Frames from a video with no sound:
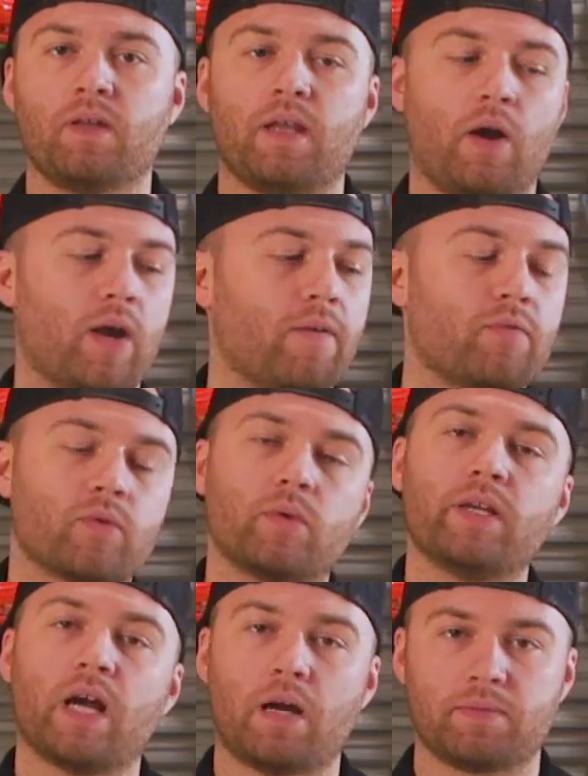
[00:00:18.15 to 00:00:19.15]
Now, I have
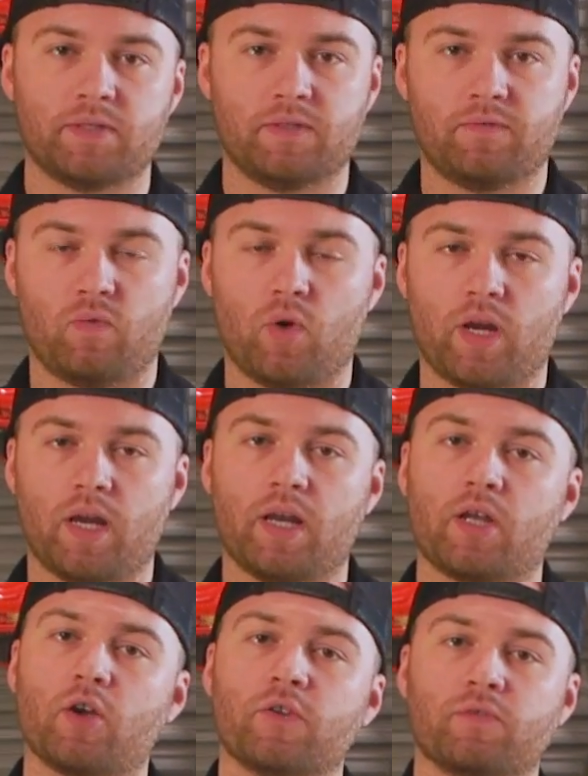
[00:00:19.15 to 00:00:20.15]
three options for you, and
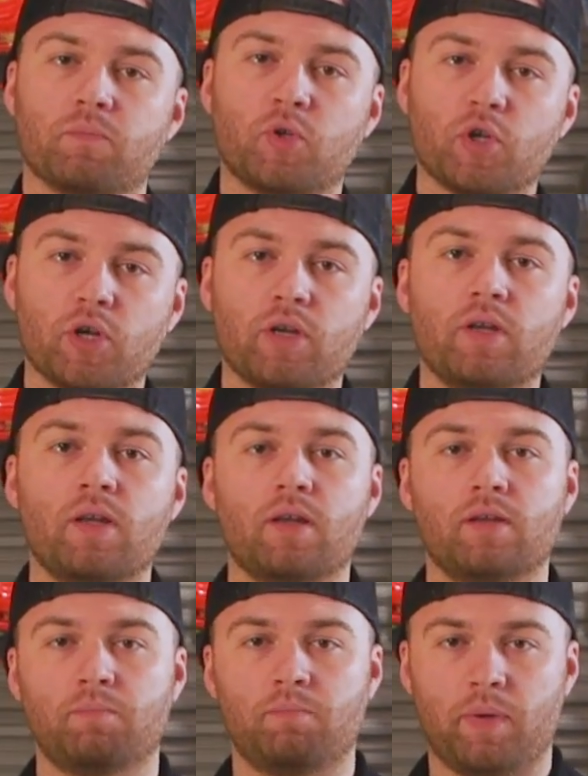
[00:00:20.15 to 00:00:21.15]
it goes from good,
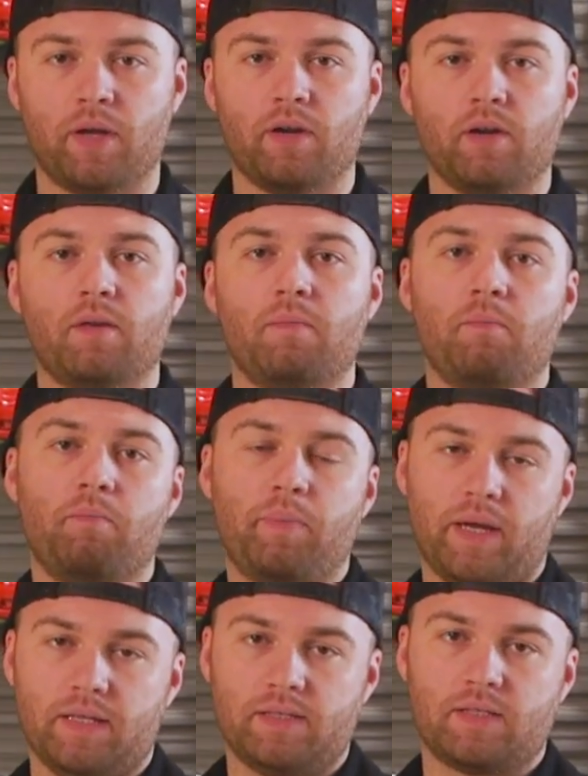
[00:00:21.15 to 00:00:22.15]
better,
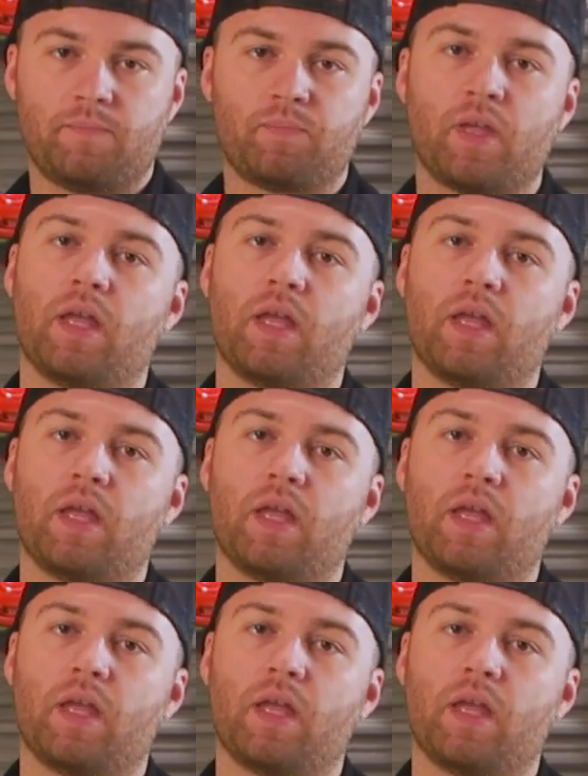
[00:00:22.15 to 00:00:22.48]
best.